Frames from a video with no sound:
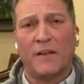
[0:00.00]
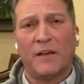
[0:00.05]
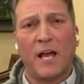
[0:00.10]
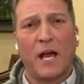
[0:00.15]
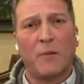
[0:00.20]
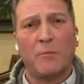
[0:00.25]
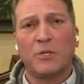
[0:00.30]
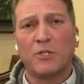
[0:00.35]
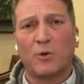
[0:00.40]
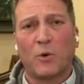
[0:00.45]
They
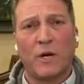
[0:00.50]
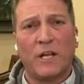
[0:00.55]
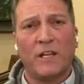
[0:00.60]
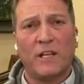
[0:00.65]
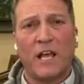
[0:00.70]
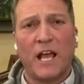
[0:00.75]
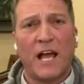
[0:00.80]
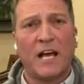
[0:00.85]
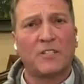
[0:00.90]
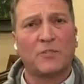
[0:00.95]
got a majority in
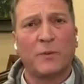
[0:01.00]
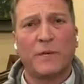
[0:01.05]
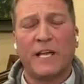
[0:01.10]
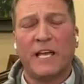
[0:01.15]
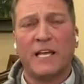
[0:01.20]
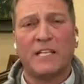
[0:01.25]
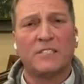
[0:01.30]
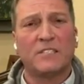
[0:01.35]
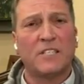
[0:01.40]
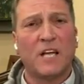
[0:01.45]
the House. We
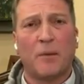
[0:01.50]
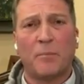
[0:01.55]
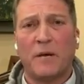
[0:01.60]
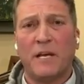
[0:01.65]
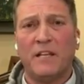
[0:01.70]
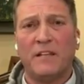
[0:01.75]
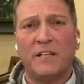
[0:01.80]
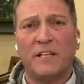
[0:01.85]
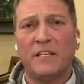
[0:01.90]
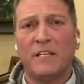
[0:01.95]
can't stop
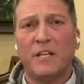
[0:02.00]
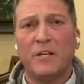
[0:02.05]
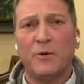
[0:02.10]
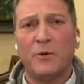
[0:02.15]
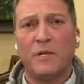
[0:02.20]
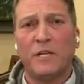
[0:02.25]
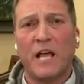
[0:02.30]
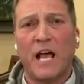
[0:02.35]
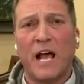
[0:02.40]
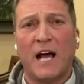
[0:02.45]
anything they
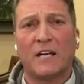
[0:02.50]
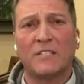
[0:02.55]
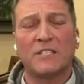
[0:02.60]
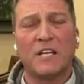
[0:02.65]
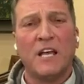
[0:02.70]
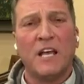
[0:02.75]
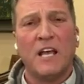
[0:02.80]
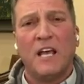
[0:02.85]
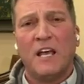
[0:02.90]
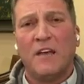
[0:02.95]
do in the House.
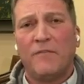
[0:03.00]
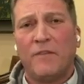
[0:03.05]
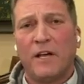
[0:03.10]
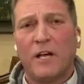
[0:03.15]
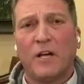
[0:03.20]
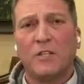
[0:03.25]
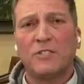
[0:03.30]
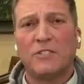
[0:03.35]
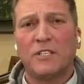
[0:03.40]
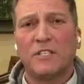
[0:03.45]
If it
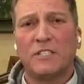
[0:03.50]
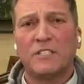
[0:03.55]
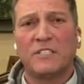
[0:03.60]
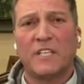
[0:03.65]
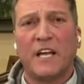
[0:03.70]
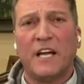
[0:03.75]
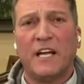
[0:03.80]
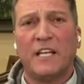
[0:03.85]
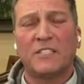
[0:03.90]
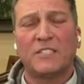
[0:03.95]
goes to the
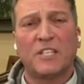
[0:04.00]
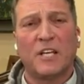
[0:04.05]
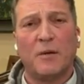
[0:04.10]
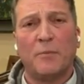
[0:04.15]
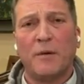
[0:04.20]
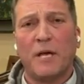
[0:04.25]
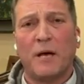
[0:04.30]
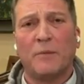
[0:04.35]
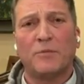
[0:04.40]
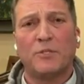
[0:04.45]
Senate, it's going to
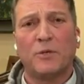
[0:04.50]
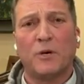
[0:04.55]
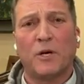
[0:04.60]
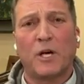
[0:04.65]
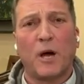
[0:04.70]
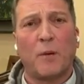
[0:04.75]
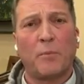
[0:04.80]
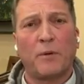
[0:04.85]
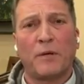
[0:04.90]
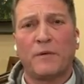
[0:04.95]
be up to a
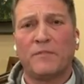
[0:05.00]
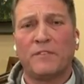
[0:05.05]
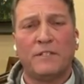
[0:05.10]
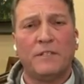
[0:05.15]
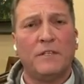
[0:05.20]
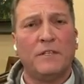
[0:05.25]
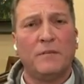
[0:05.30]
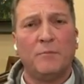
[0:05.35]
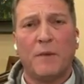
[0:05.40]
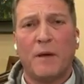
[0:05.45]
couple of
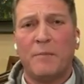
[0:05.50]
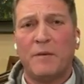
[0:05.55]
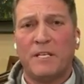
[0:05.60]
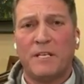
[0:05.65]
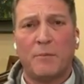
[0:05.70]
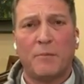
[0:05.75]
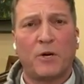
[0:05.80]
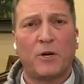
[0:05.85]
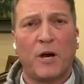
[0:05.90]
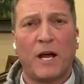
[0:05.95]
maybe
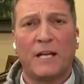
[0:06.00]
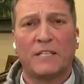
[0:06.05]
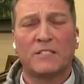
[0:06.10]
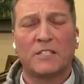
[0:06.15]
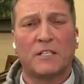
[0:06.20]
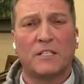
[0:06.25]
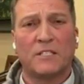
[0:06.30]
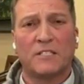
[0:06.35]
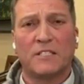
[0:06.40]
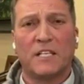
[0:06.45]

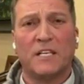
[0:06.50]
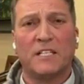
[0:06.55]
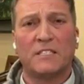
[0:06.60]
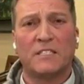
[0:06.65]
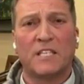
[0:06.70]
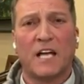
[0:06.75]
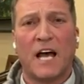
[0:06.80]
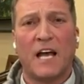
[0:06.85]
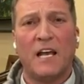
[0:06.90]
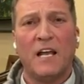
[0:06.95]
Democrats on the
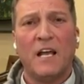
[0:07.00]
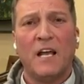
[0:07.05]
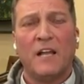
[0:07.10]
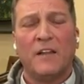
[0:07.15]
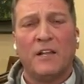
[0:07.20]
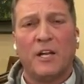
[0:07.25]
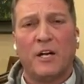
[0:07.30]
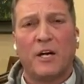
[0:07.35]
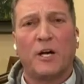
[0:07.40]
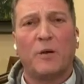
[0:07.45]
Senate side
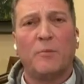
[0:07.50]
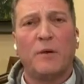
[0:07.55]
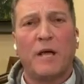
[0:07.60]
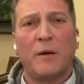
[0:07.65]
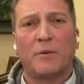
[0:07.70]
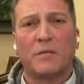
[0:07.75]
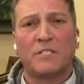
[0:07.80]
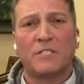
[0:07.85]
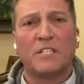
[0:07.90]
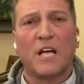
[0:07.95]
that are going to be
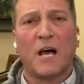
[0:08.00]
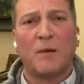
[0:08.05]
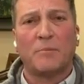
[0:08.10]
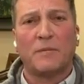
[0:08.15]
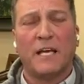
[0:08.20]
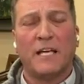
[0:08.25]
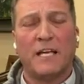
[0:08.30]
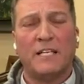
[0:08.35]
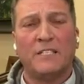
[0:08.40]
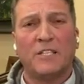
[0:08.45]
able to
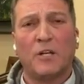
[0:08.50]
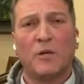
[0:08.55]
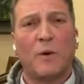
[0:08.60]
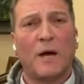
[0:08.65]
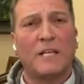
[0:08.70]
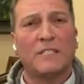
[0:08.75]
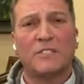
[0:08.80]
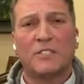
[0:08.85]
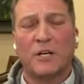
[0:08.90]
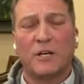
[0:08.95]
stop things.
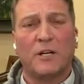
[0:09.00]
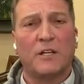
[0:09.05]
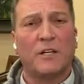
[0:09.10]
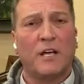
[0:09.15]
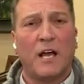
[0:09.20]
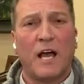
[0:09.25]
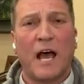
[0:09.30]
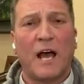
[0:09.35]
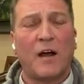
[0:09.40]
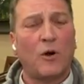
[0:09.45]
Otherwise,
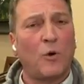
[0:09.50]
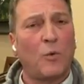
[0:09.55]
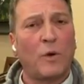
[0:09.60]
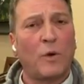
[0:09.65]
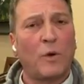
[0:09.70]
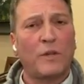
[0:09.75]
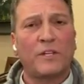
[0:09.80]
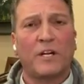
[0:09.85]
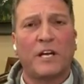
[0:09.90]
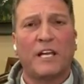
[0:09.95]
I don't know
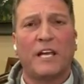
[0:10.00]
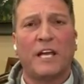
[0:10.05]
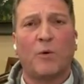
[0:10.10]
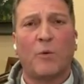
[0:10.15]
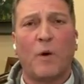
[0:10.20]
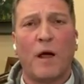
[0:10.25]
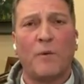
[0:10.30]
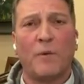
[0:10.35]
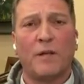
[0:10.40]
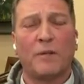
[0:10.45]
what they're going to get
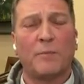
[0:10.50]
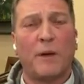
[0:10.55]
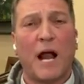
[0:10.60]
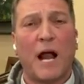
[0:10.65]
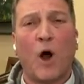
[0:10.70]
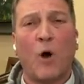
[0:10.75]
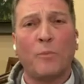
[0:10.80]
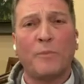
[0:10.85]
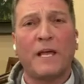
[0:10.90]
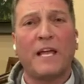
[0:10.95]
away with, but
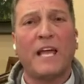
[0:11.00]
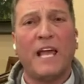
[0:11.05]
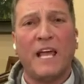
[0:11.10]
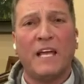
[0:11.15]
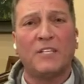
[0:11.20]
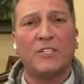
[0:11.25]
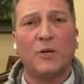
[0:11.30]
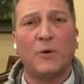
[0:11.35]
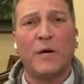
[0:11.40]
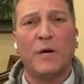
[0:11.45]
I hope they
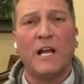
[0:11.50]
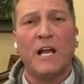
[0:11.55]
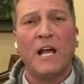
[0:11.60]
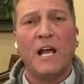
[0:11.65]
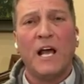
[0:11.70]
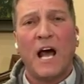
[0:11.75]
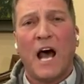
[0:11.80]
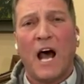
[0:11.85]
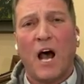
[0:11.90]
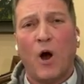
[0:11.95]
can't do it.
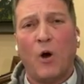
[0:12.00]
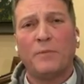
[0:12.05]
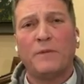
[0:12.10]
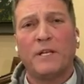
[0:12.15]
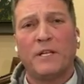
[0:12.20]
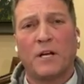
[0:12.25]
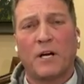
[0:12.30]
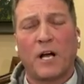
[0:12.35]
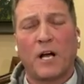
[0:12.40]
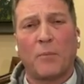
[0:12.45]
I hope
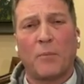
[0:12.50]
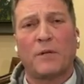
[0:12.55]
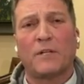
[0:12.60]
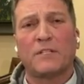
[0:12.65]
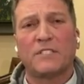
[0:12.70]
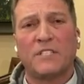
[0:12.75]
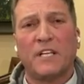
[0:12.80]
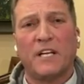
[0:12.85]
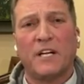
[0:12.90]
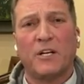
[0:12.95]
that a couple
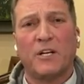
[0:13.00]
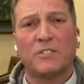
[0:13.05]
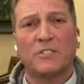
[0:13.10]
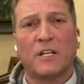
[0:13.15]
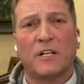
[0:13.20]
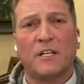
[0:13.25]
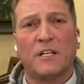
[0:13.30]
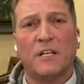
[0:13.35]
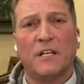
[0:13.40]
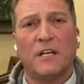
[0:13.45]
of senators
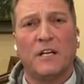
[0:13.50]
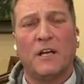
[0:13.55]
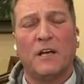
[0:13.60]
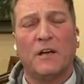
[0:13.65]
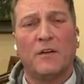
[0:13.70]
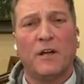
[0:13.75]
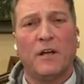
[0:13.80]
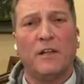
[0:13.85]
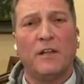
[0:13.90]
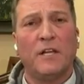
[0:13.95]
on
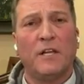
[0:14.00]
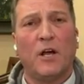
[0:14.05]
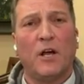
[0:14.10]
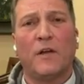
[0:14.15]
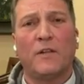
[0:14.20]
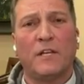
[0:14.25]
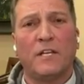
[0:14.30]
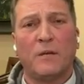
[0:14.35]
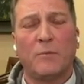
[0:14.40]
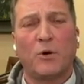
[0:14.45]

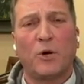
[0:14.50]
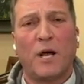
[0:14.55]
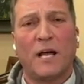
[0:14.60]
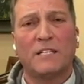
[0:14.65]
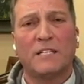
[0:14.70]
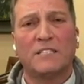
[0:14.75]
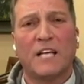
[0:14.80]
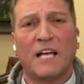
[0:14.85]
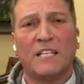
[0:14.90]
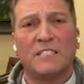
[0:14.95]
the
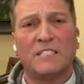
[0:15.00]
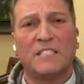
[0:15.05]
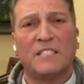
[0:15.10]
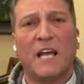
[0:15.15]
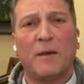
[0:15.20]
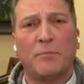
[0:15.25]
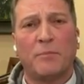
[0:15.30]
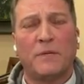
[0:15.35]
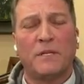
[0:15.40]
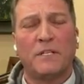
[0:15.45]
Democrat side
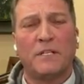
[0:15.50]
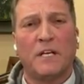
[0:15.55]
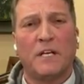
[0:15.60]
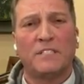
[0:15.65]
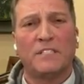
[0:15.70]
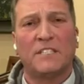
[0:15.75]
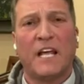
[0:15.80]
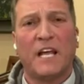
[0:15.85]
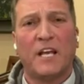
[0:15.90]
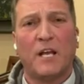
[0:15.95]

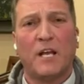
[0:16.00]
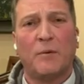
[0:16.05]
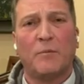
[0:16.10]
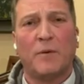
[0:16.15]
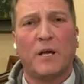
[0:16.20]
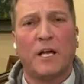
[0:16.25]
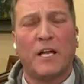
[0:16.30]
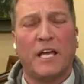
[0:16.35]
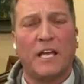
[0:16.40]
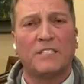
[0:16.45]
stand
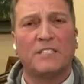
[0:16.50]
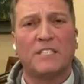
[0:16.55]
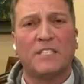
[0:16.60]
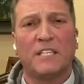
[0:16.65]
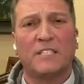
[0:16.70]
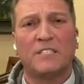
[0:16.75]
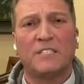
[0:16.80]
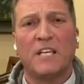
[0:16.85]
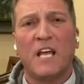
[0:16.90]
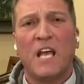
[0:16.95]
up against
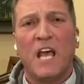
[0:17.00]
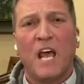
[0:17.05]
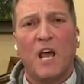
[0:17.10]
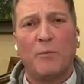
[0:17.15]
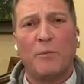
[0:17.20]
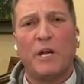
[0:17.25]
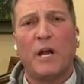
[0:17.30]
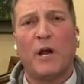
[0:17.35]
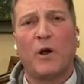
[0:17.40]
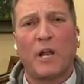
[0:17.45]
this,
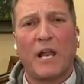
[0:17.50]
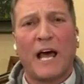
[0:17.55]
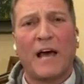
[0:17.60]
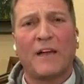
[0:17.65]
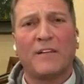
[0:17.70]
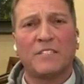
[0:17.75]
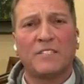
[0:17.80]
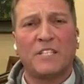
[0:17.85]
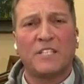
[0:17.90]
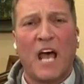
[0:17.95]
and we don't allow
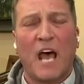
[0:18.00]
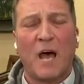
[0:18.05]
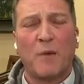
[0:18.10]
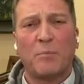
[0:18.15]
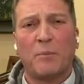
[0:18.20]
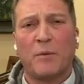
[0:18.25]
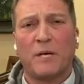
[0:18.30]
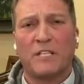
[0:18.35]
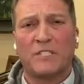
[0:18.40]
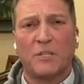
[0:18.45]
this to
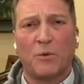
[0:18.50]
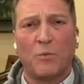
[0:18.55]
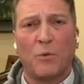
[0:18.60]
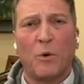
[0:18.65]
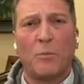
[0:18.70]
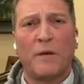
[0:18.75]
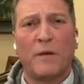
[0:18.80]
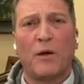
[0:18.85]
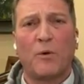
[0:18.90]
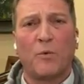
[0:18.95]
happen because it
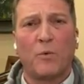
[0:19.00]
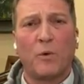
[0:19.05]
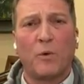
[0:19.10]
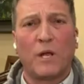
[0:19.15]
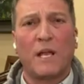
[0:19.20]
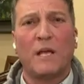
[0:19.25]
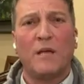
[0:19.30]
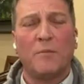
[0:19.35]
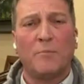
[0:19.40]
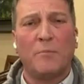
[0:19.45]
will be a
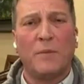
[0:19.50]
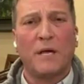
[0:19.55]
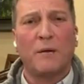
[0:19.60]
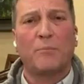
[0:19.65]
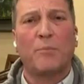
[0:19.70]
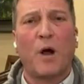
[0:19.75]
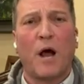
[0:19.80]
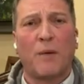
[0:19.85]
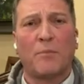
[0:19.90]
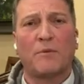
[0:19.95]
really big
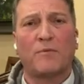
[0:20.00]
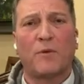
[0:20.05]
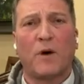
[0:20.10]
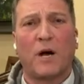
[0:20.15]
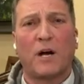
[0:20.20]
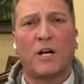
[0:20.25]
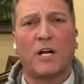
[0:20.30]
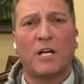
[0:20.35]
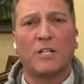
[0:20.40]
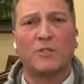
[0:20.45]
problem for
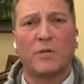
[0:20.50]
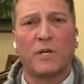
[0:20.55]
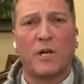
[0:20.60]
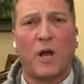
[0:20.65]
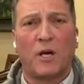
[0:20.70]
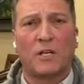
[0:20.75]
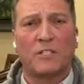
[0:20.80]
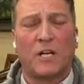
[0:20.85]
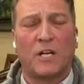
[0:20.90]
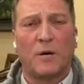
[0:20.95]
our country
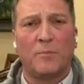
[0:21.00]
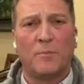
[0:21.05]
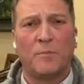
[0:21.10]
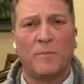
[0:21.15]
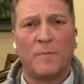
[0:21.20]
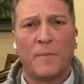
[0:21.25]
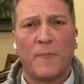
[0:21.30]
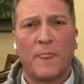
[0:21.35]
long term.